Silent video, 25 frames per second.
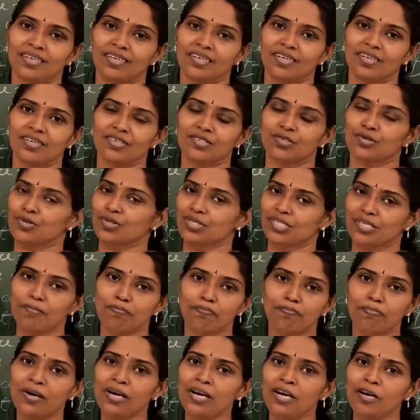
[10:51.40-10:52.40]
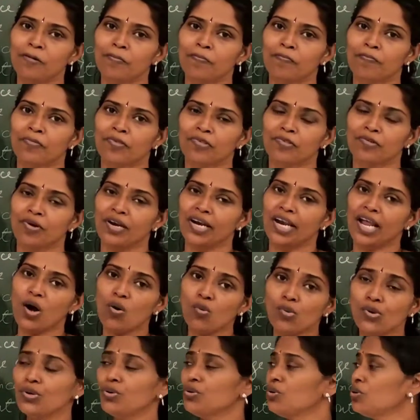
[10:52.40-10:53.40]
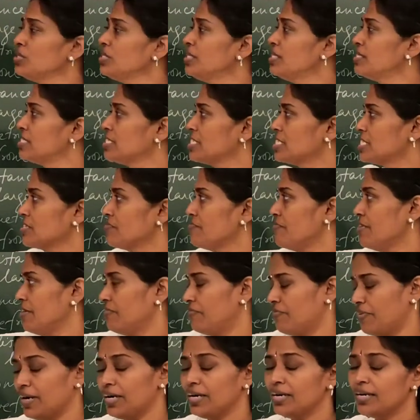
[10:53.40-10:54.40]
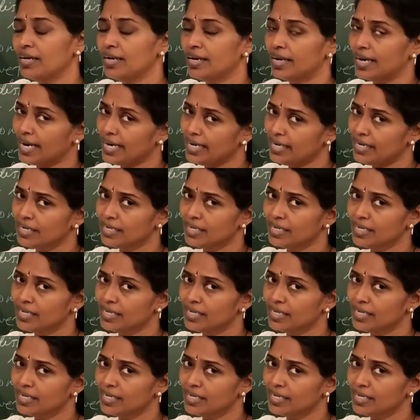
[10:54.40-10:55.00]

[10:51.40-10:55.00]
So simple. So now you know this is the wavefront, right?